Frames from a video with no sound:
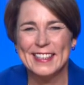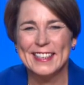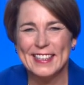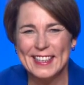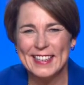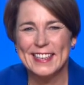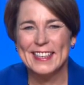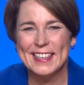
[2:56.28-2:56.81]

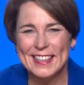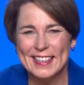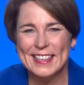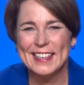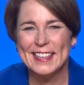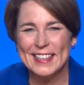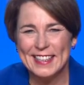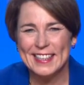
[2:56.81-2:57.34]

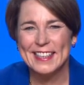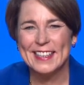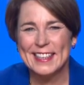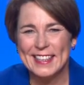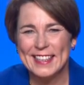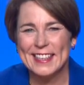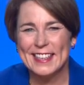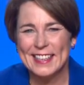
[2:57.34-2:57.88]

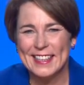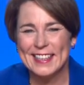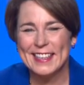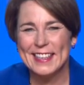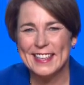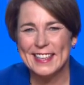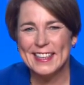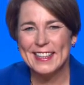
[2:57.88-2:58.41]

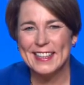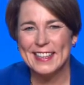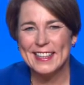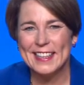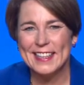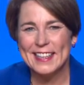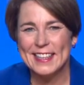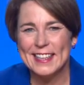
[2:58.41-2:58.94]

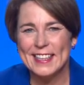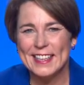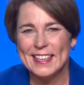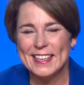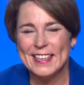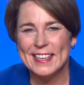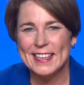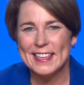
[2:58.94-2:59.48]

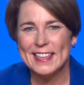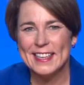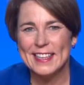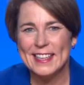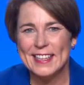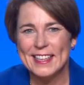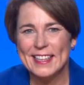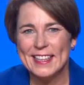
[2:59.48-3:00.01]

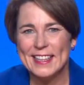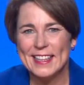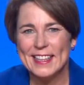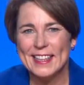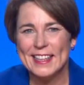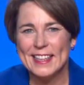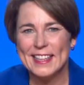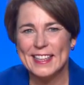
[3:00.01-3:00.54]

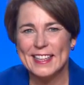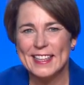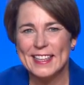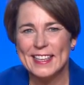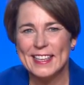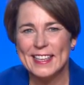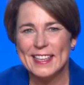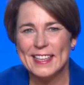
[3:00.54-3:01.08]

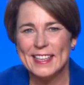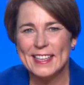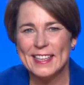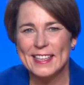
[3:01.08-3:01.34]
[no speech]